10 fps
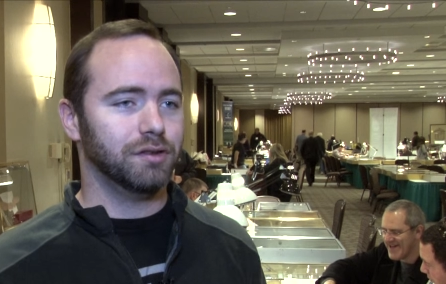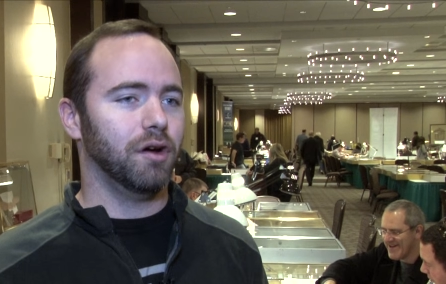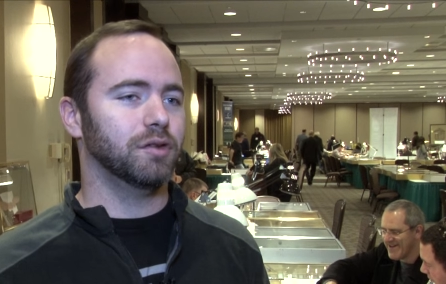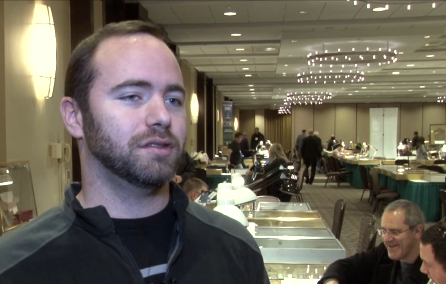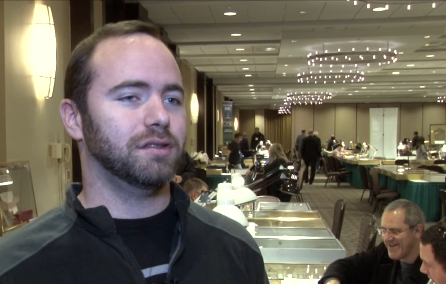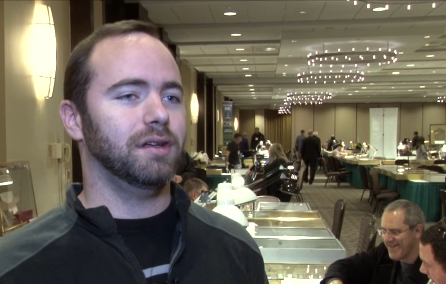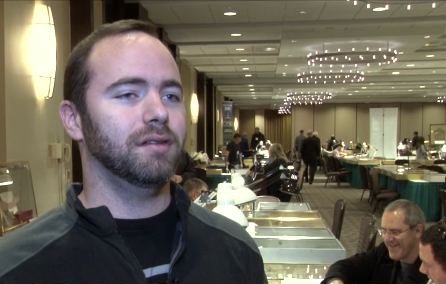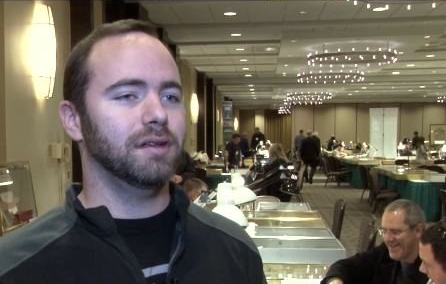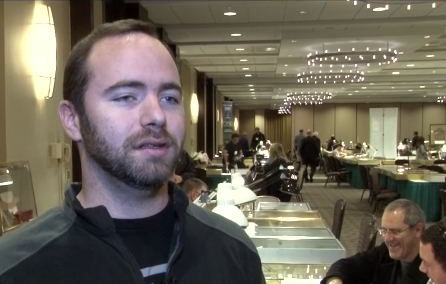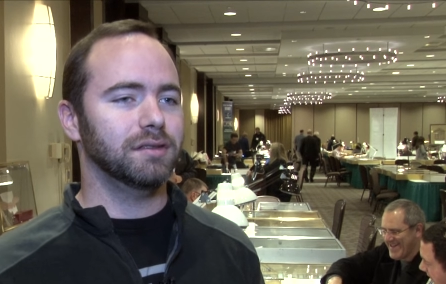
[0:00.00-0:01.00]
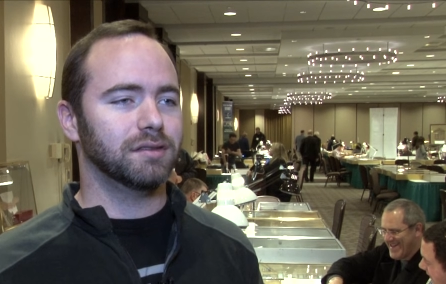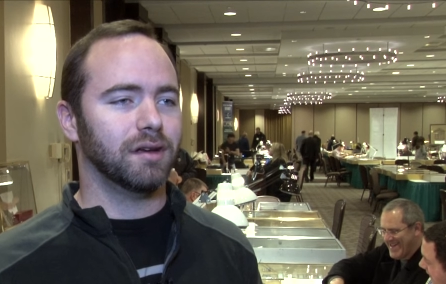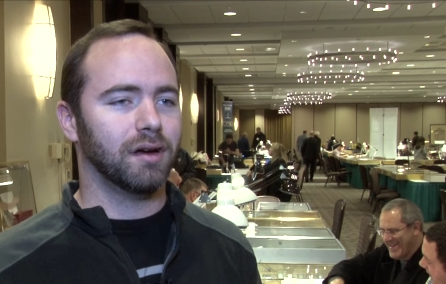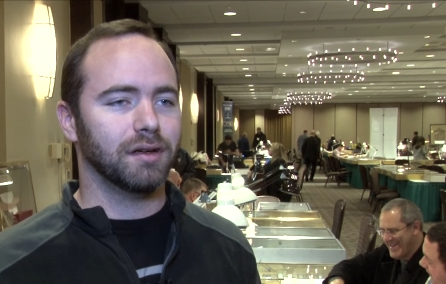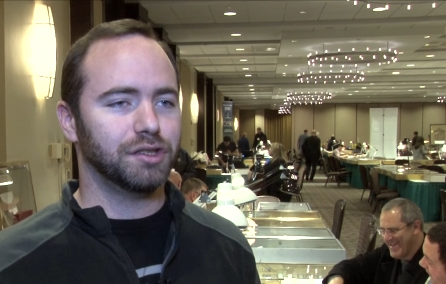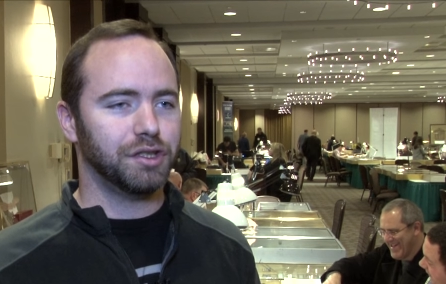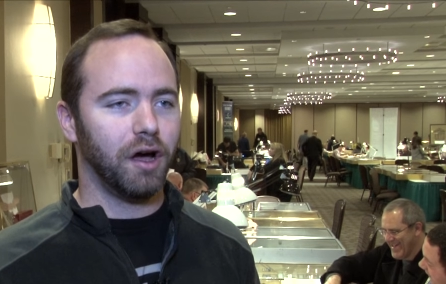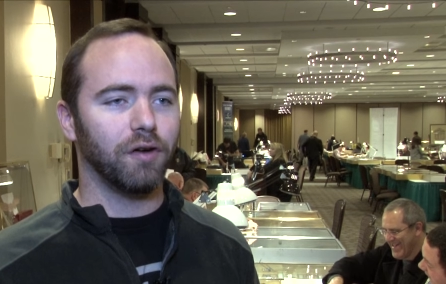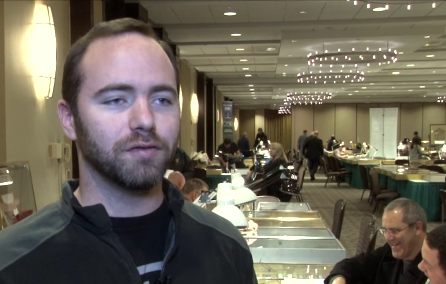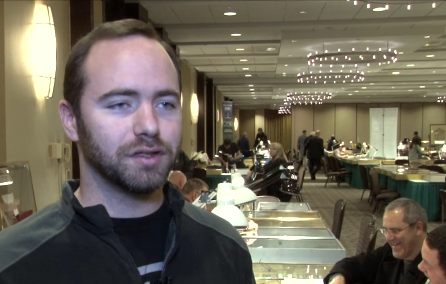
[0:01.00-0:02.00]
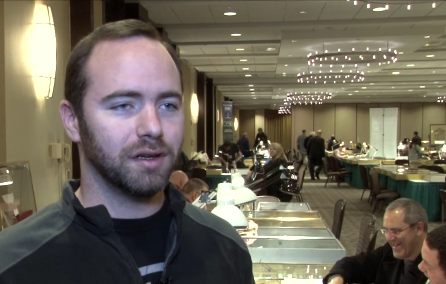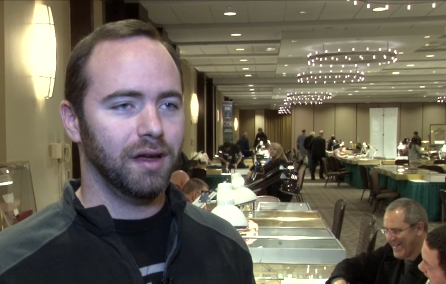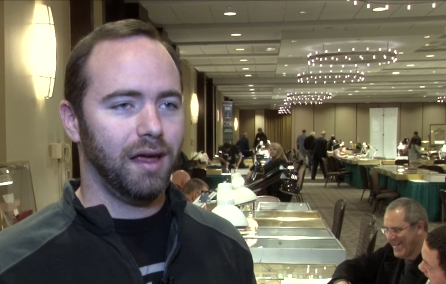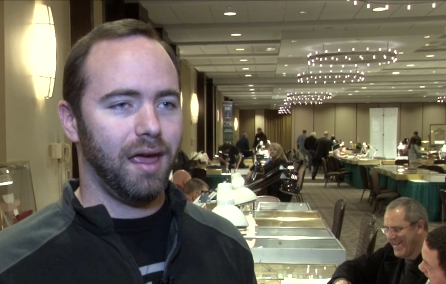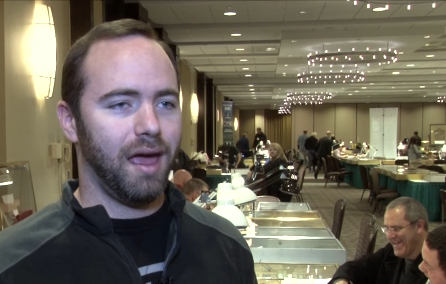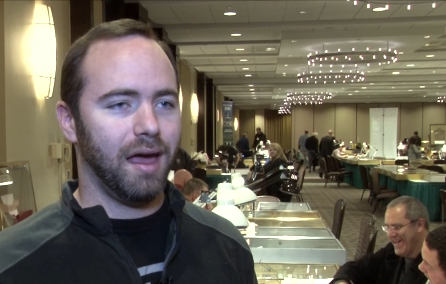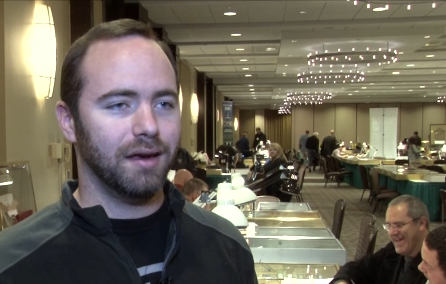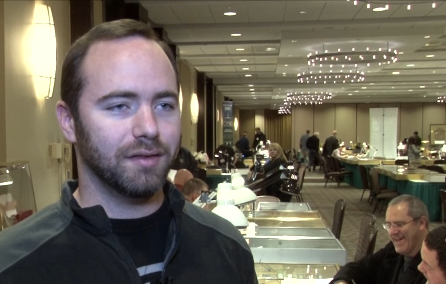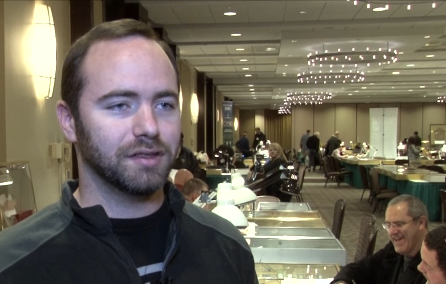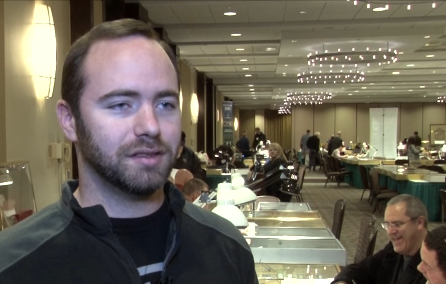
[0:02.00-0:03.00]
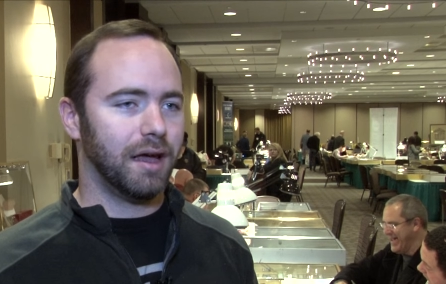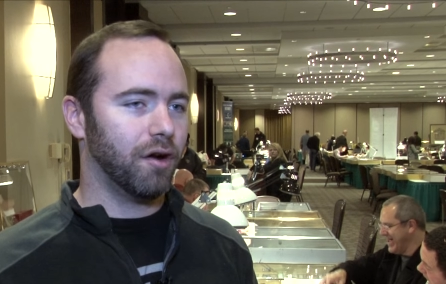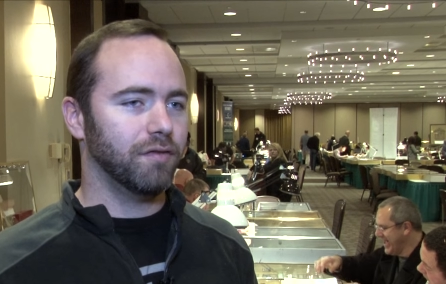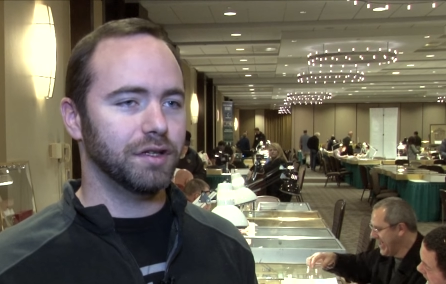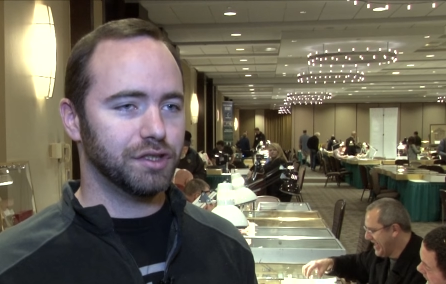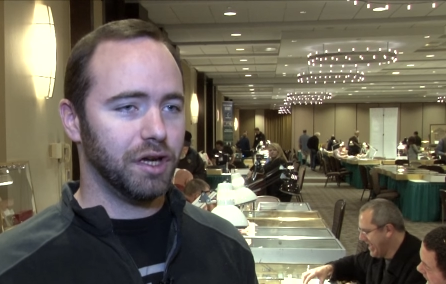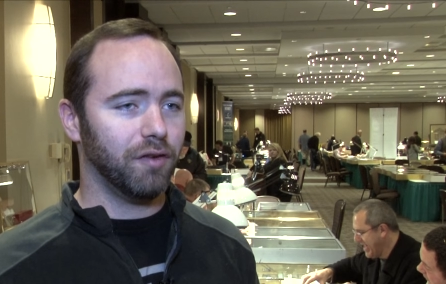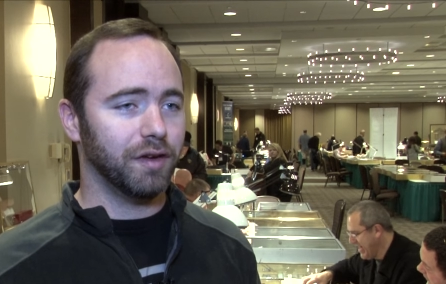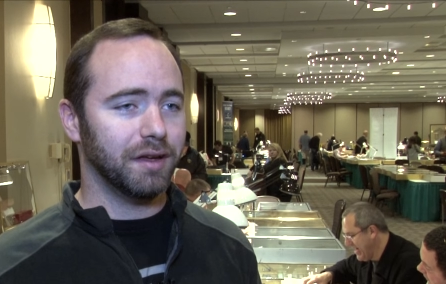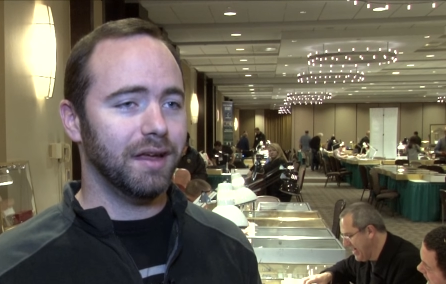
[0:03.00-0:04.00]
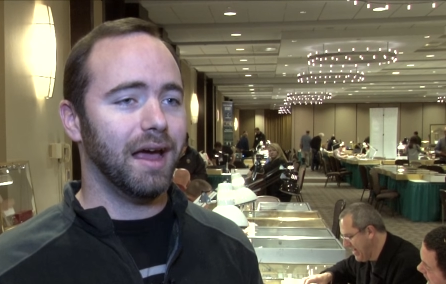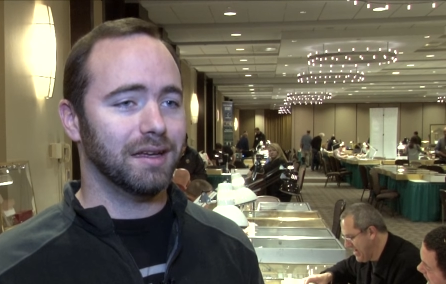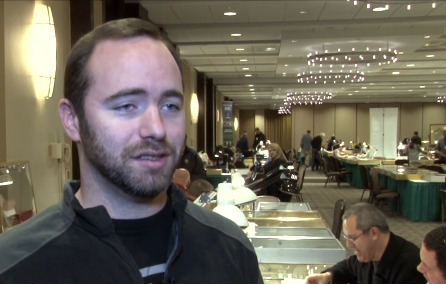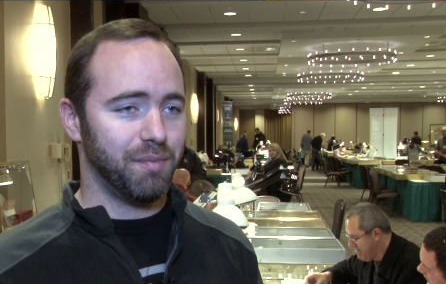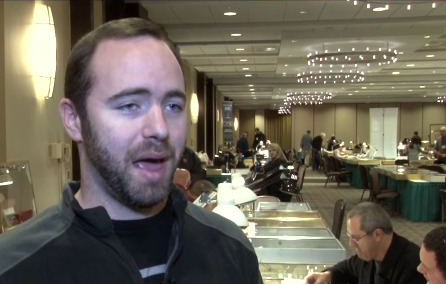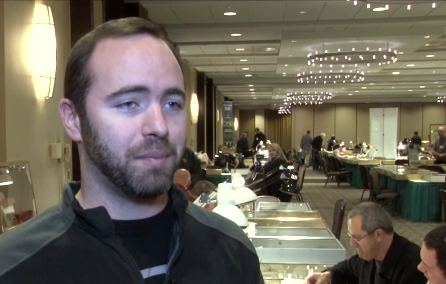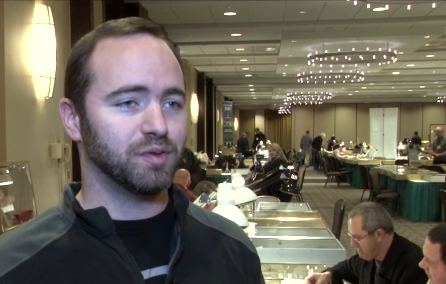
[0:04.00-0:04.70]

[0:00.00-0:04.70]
Speaker 1: notes in these shelves. And in the center of his shelving, he has the map